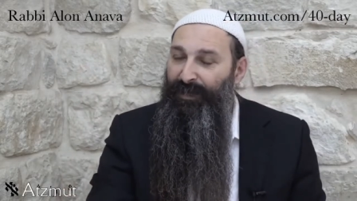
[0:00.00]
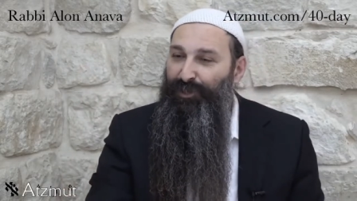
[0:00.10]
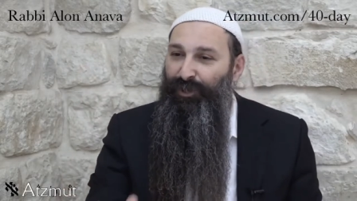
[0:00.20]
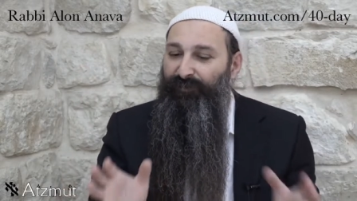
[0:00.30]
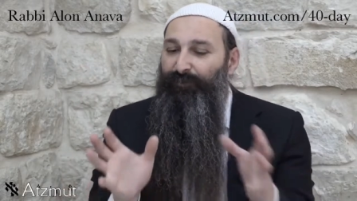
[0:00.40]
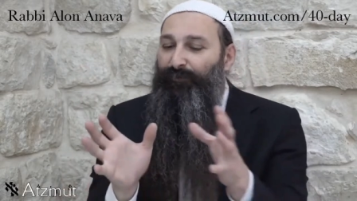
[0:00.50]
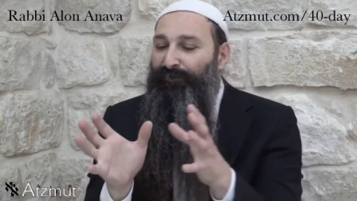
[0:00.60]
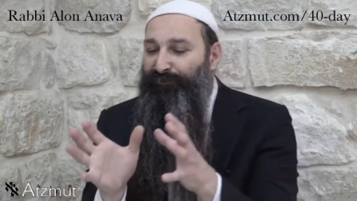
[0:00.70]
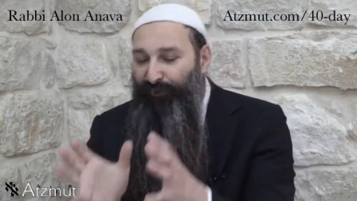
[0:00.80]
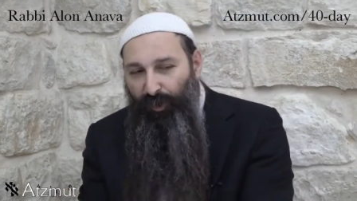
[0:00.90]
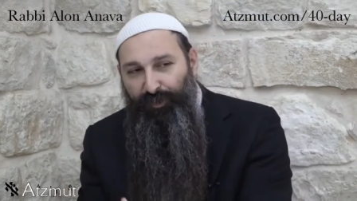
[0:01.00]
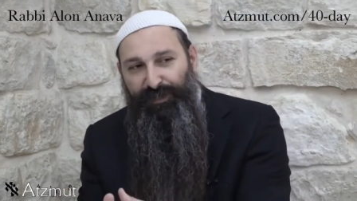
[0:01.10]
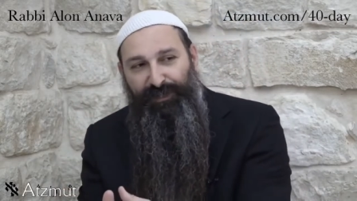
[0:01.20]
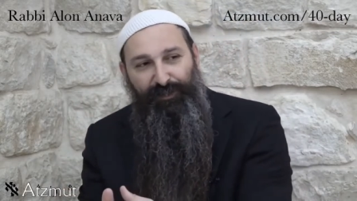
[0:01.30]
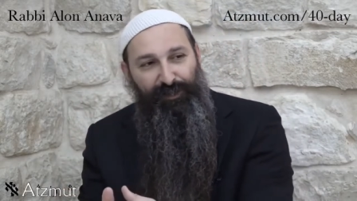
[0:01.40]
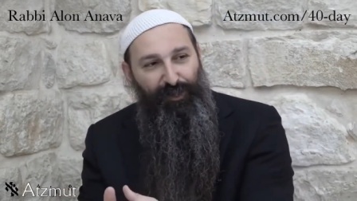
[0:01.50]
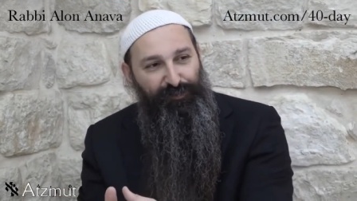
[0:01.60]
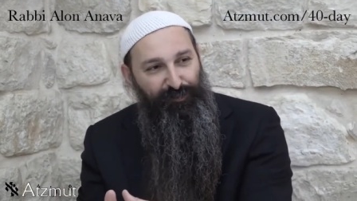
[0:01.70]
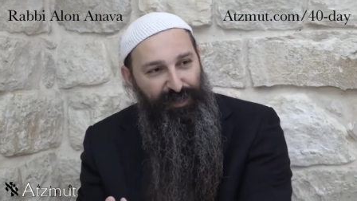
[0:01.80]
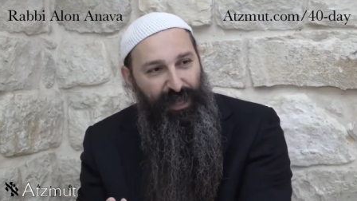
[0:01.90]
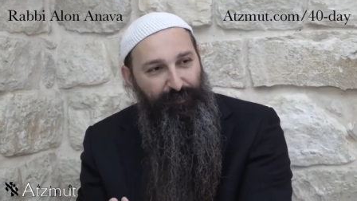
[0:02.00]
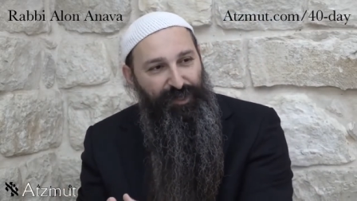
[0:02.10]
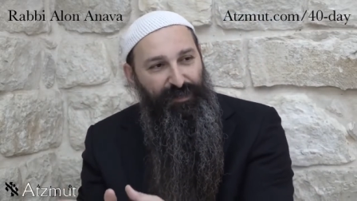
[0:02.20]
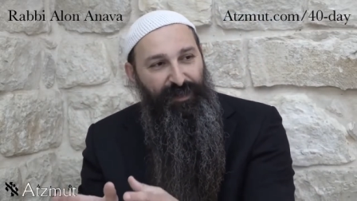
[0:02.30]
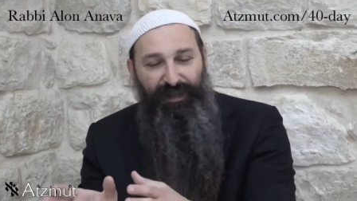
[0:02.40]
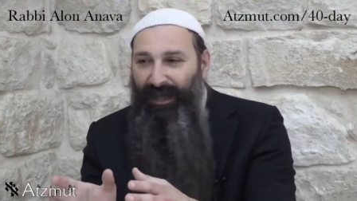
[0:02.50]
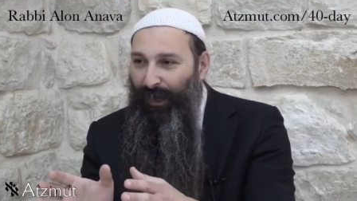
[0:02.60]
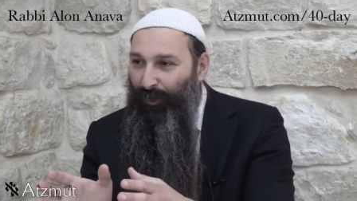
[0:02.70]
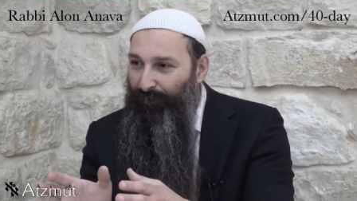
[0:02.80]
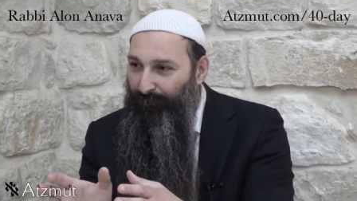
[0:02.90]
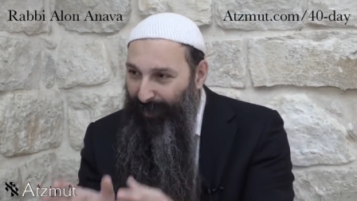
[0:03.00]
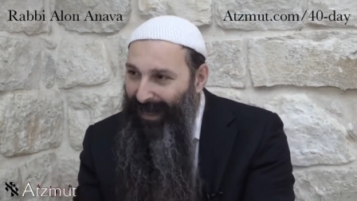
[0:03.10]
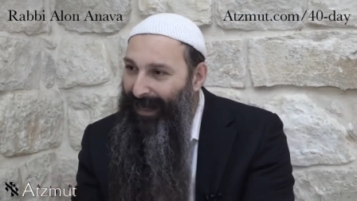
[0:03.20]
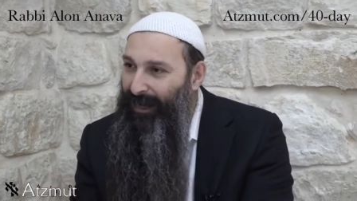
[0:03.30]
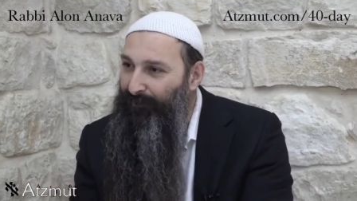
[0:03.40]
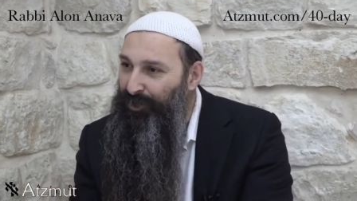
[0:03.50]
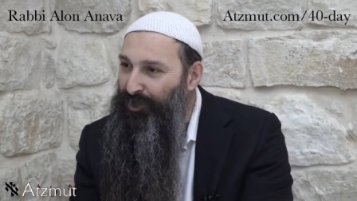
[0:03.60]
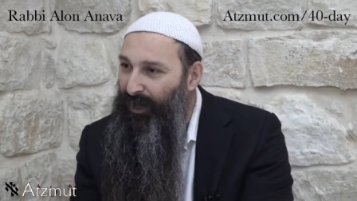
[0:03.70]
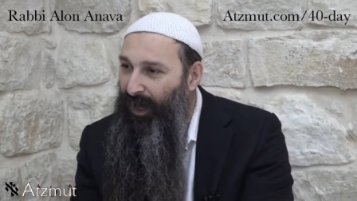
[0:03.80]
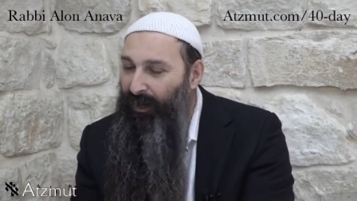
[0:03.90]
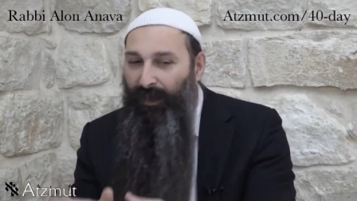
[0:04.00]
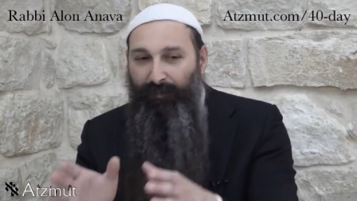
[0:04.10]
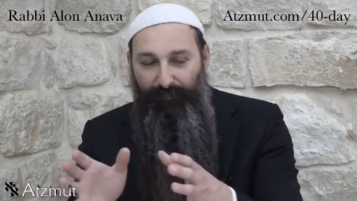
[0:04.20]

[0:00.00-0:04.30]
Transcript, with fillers: So even when we focus on, on the redemption and on melech HaMashiach,